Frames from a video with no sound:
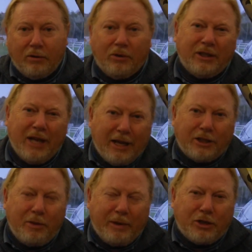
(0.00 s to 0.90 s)
Well, it's
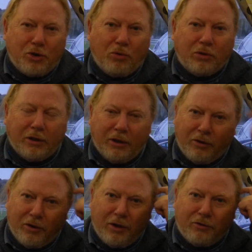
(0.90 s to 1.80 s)
actually a bit shorter
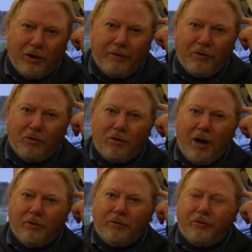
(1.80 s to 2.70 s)
than a 3 foot
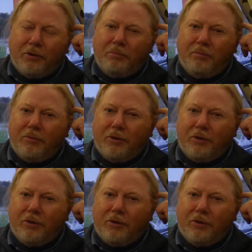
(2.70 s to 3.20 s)
run from